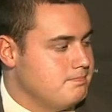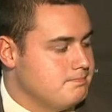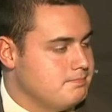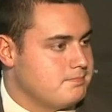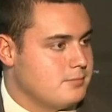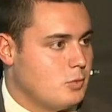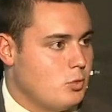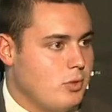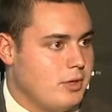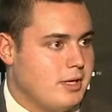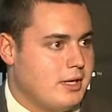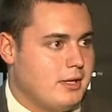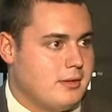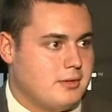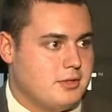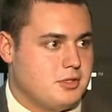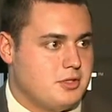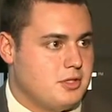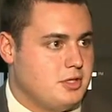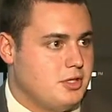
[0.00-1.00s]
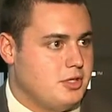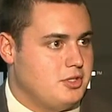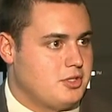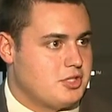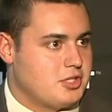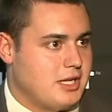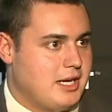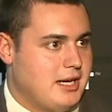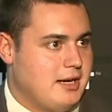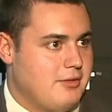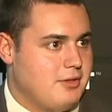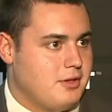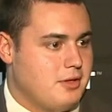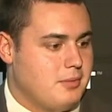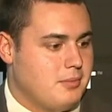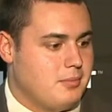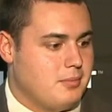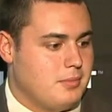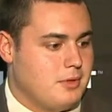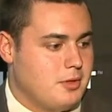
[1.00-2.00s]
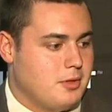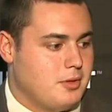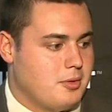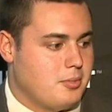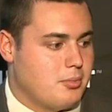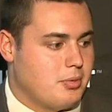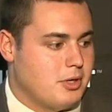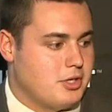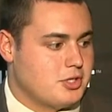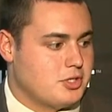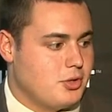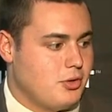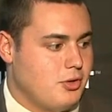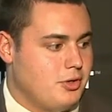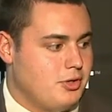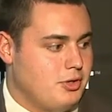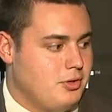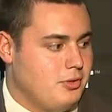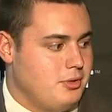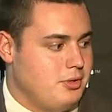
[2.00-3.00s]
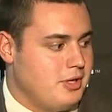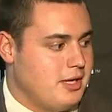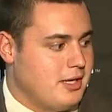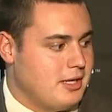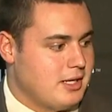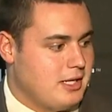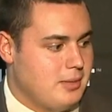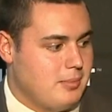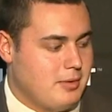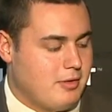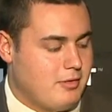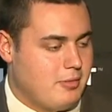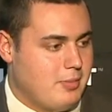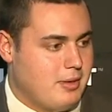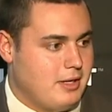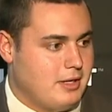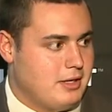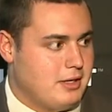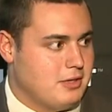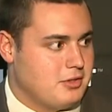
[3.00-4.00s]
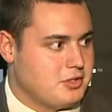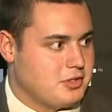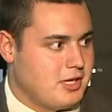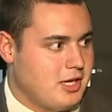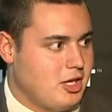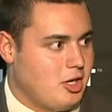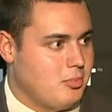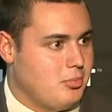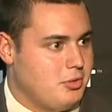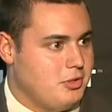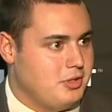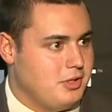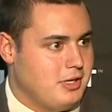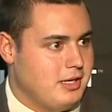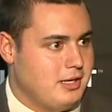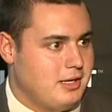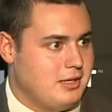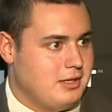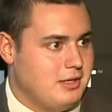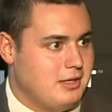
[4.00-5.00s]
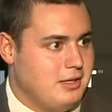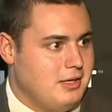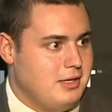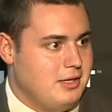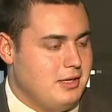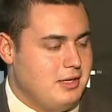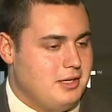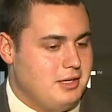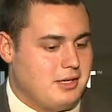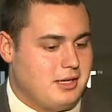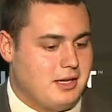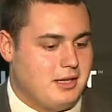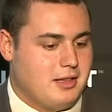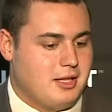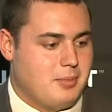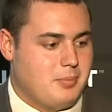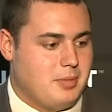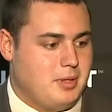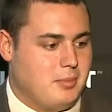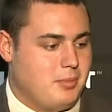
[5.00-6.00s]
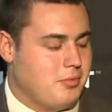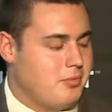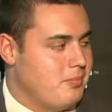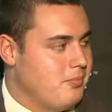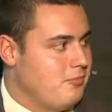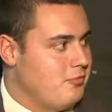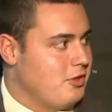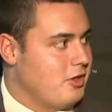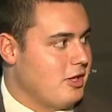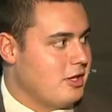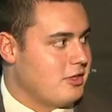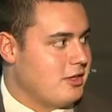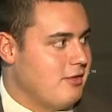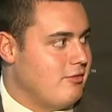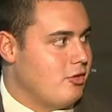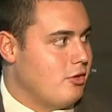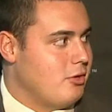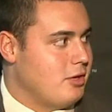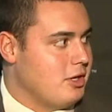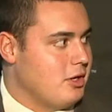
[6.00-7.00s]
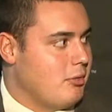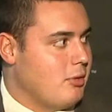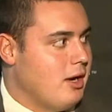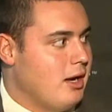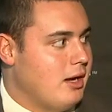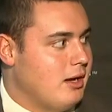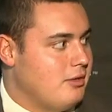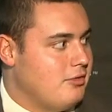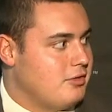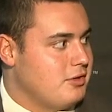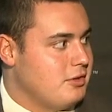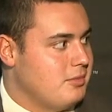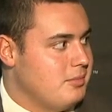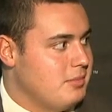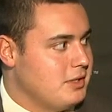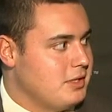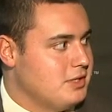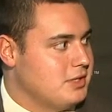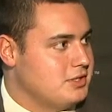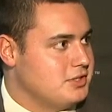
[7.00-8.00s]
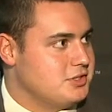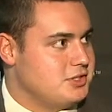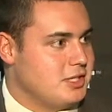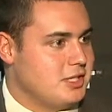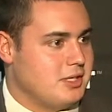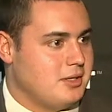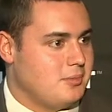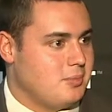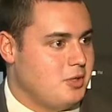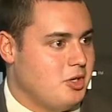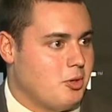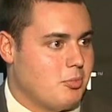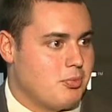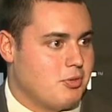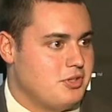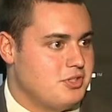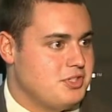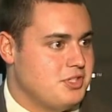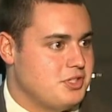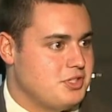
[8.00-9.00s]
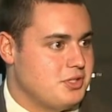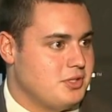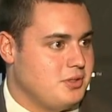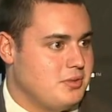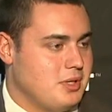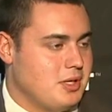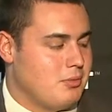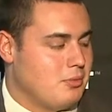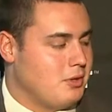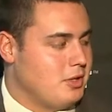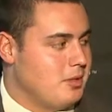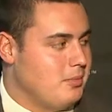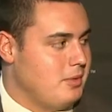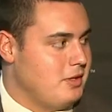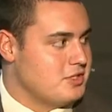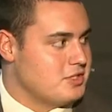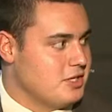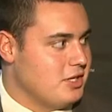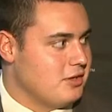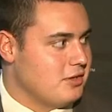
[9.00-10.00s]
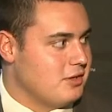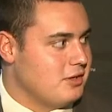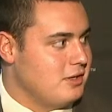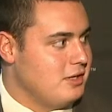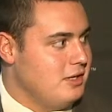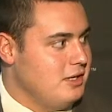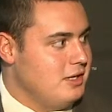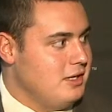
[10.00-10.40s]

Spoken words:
Mm-hmm. Well, yeah, you know, you just got to have the pressure on you, and you got to keep everybody else accountable. You can't let people feel like they've already arrived, because, you know, preseason, it really means nothing.